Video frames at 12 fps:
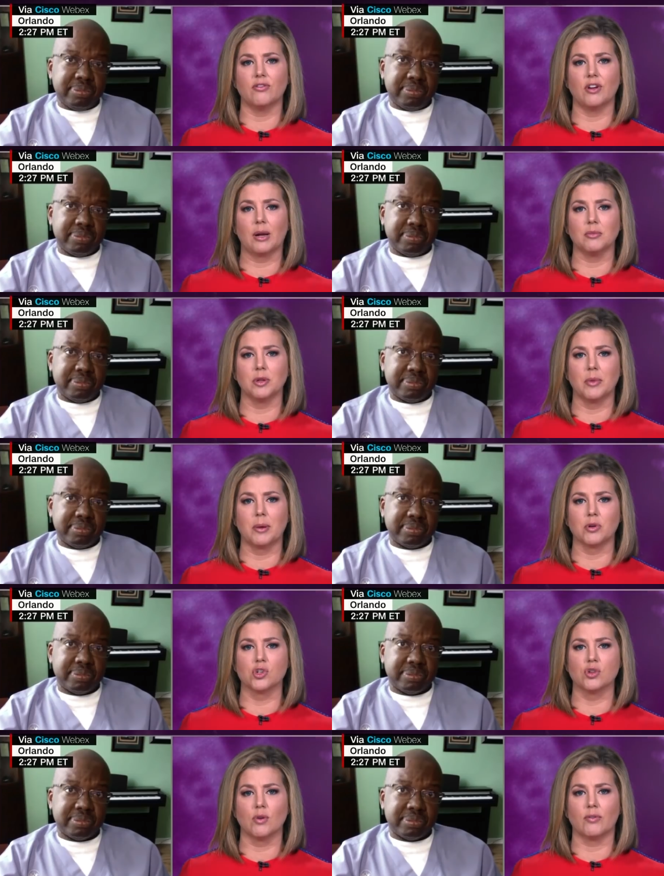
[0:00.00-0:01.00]
Speaker 1: family
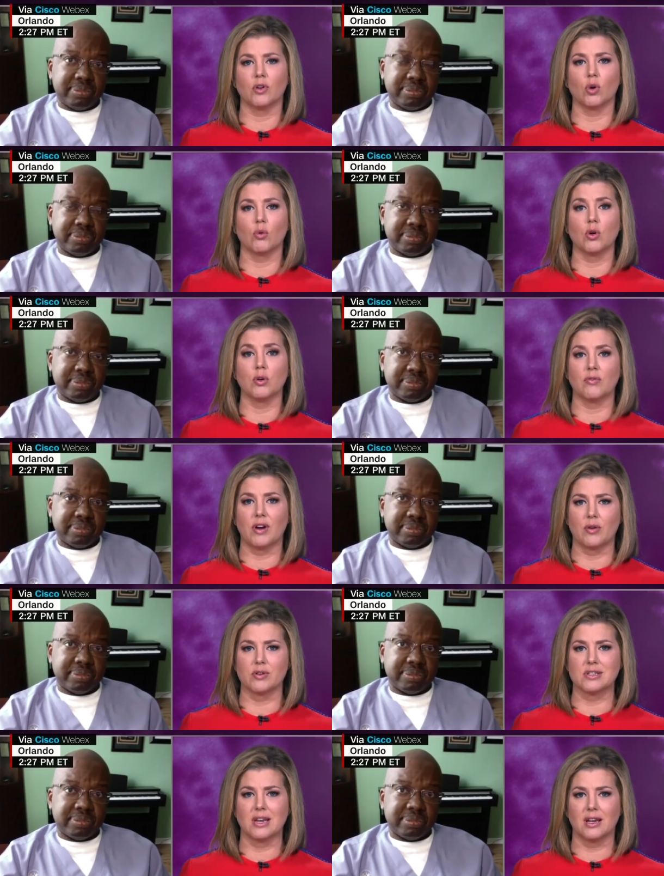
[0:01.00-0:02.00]
members who have
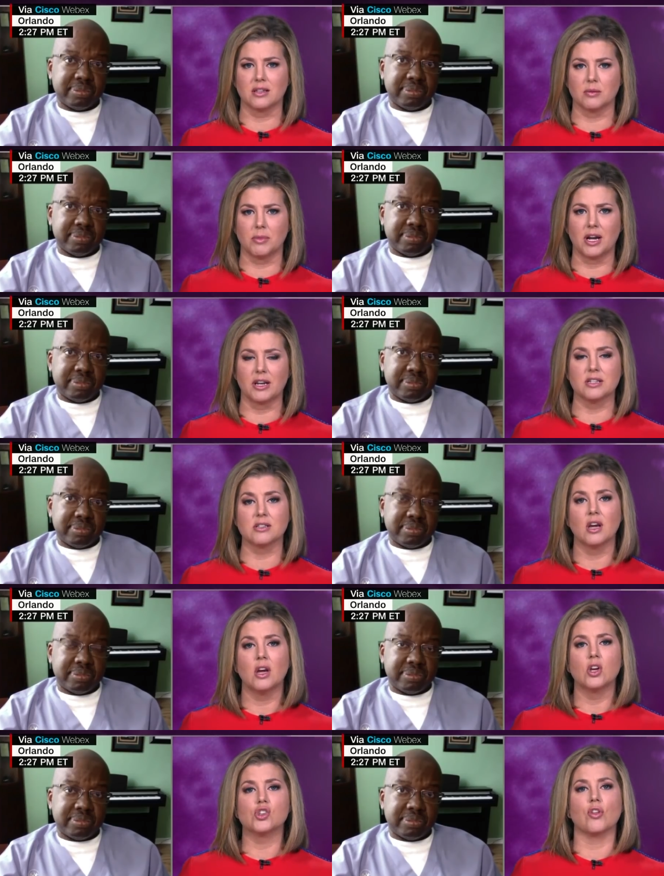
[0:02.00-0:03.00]
coronavirus antibodies,
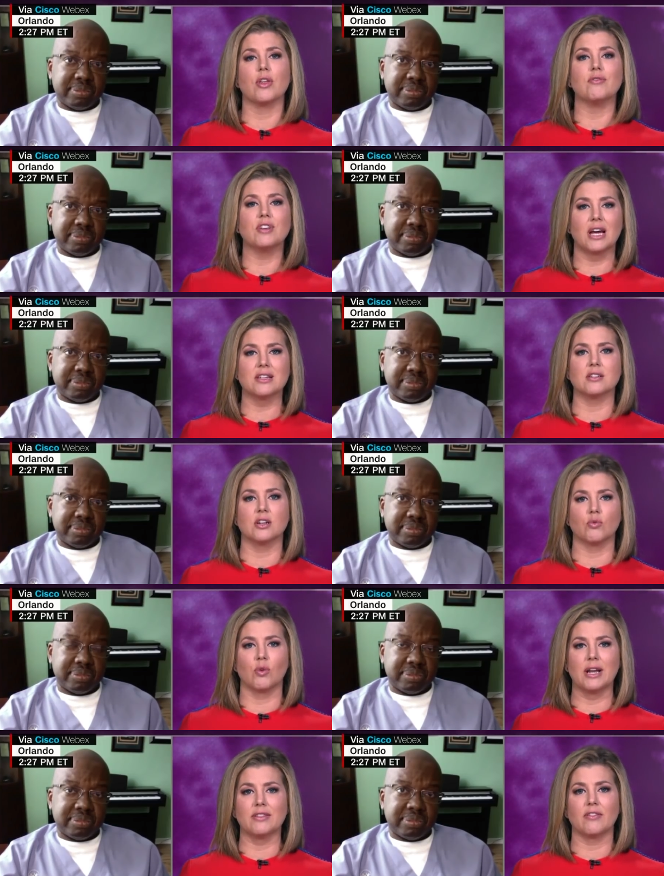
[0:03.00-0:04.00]
so they've tested,
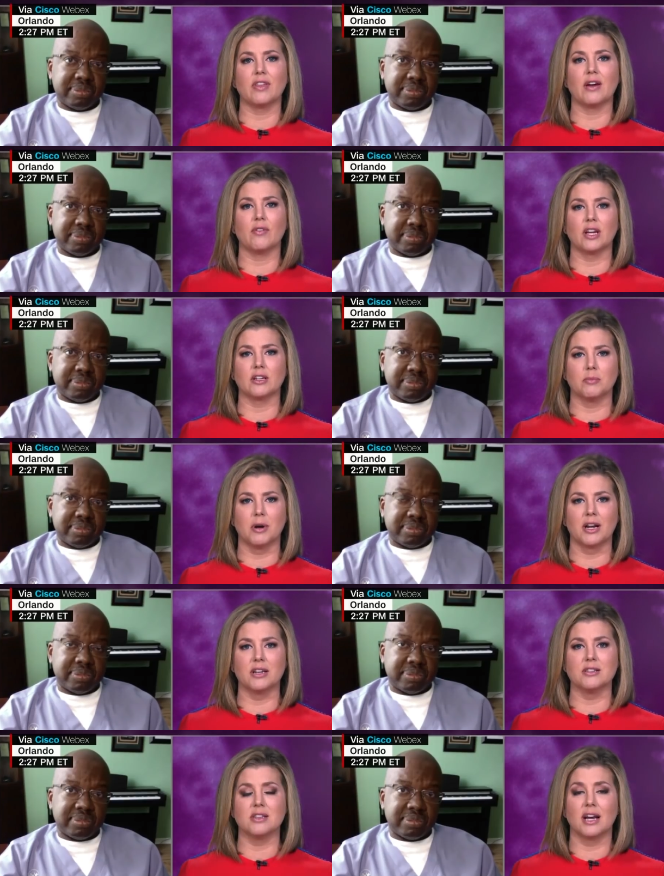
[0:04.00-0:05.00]
right, that they have
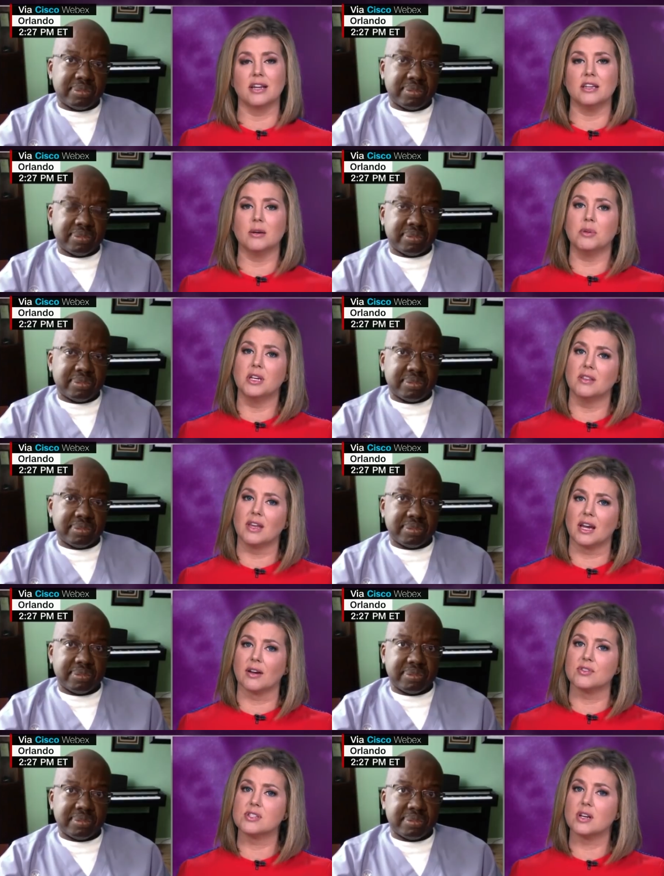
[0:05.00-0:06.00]
antibodies, the idea being they
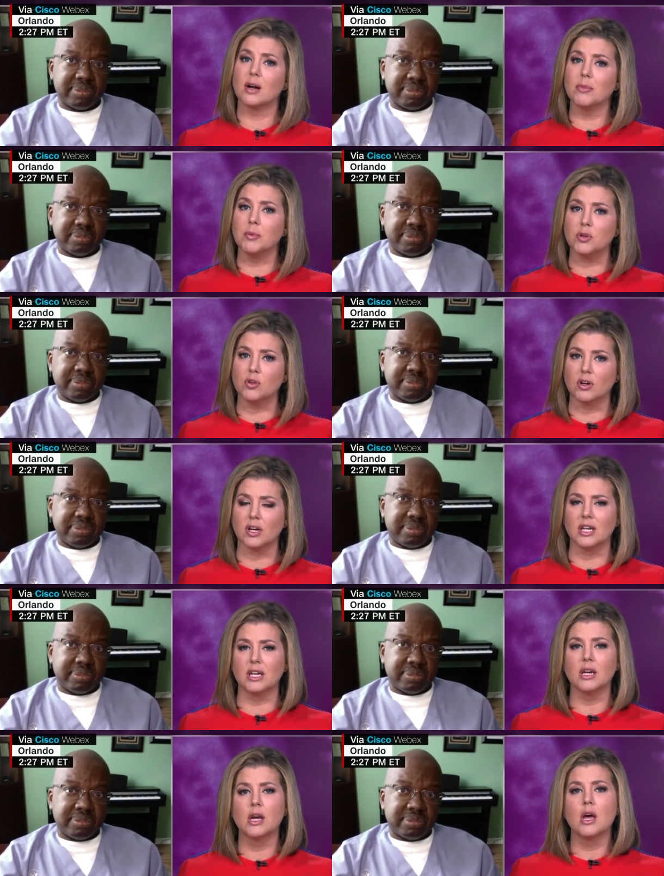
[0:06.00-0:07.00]
have some
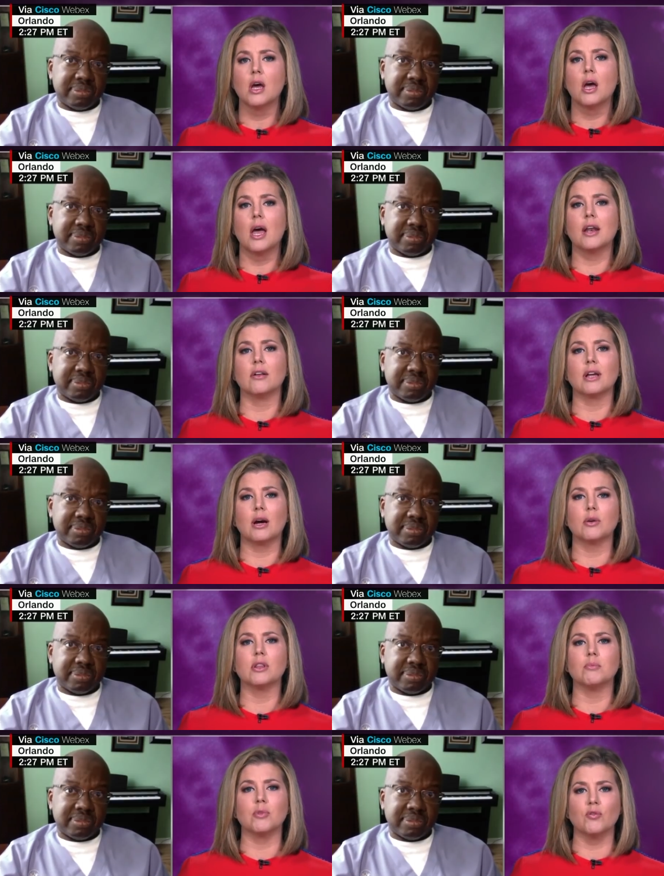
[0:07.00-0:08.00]
immunity, and allowing
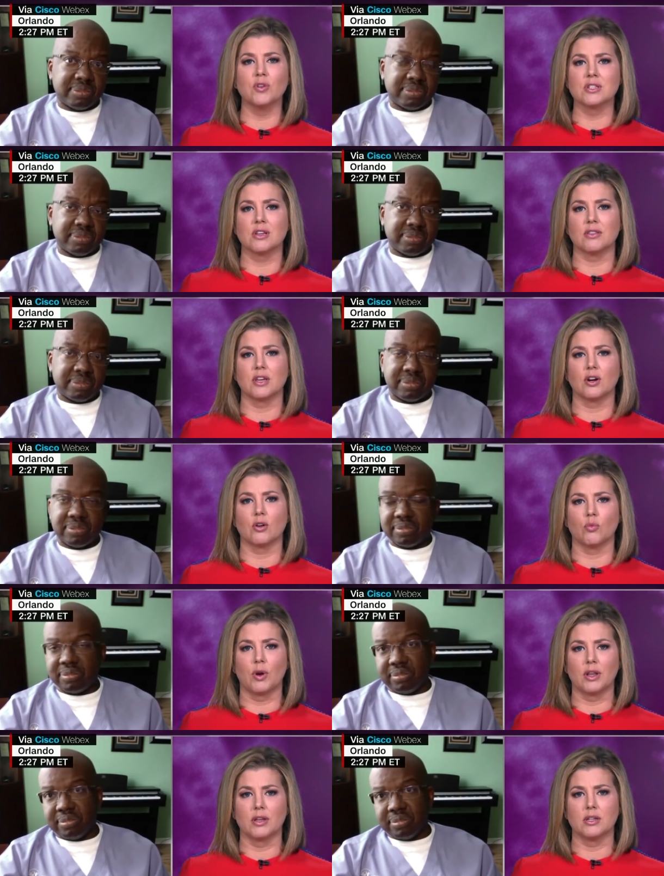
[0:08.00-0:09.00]
them to visit their
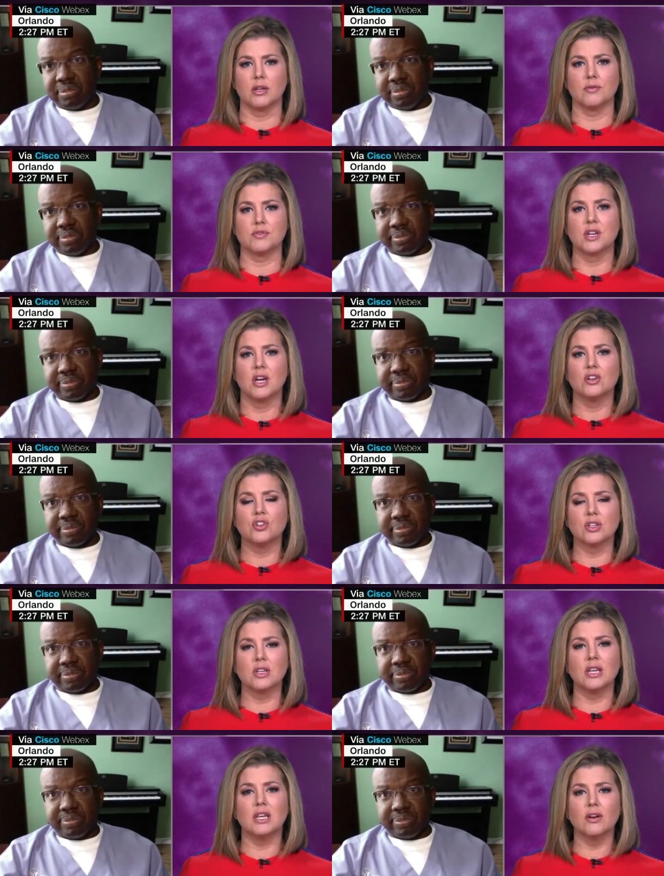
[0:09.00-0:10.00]
relatives. Just
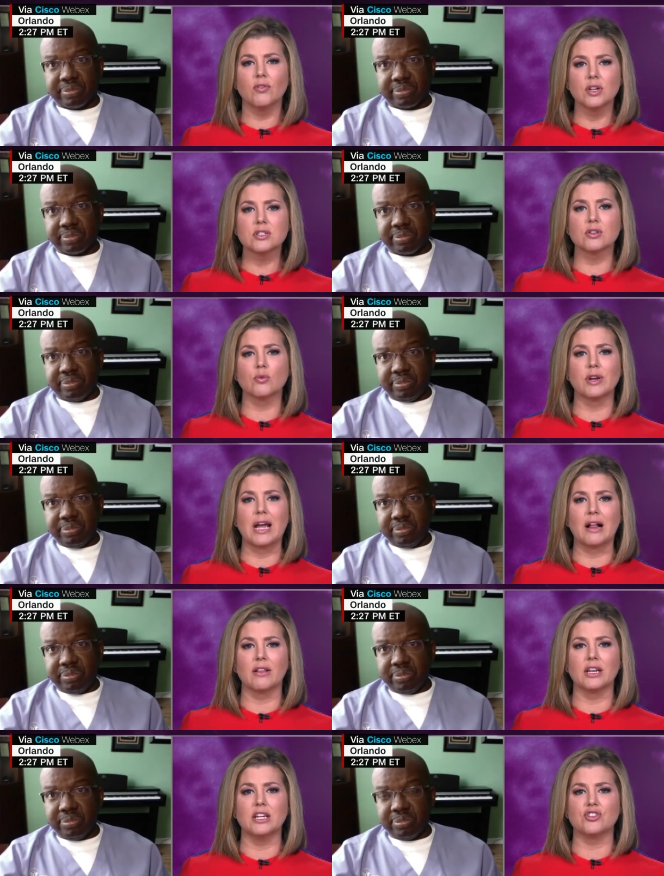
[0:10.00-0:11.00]
give us the
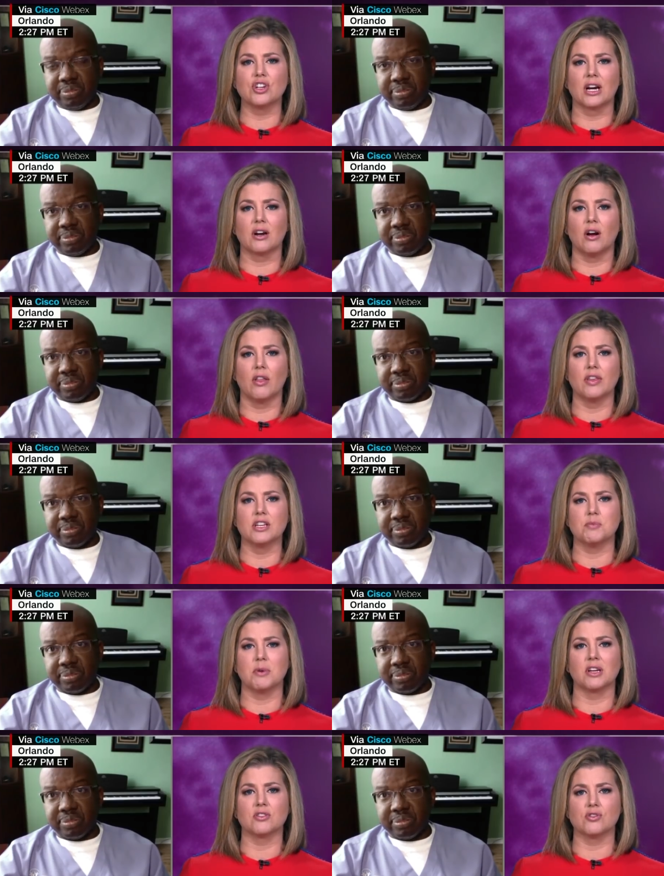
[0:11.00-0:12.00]
reality check on this,
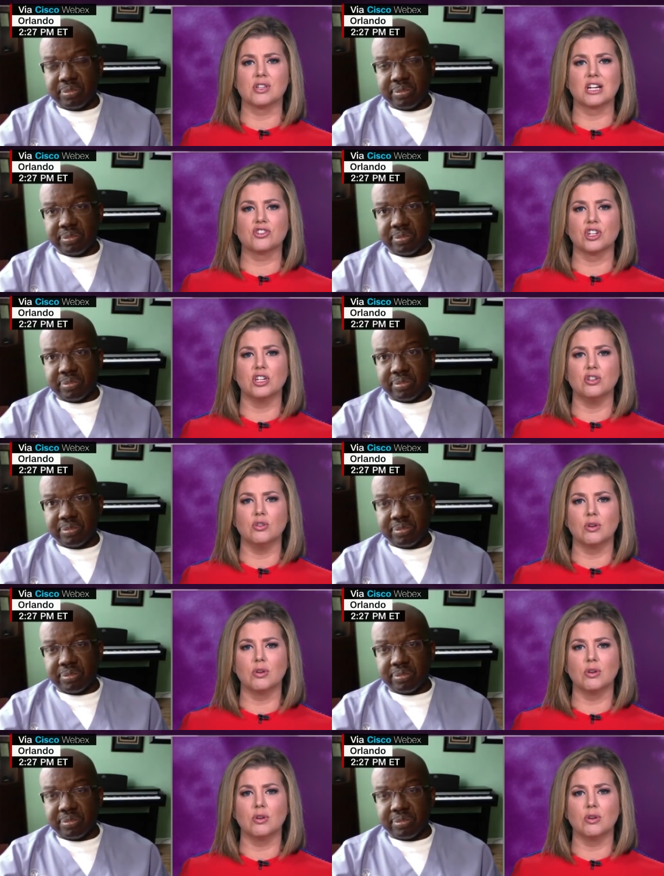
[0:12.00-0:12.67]
because there's actually a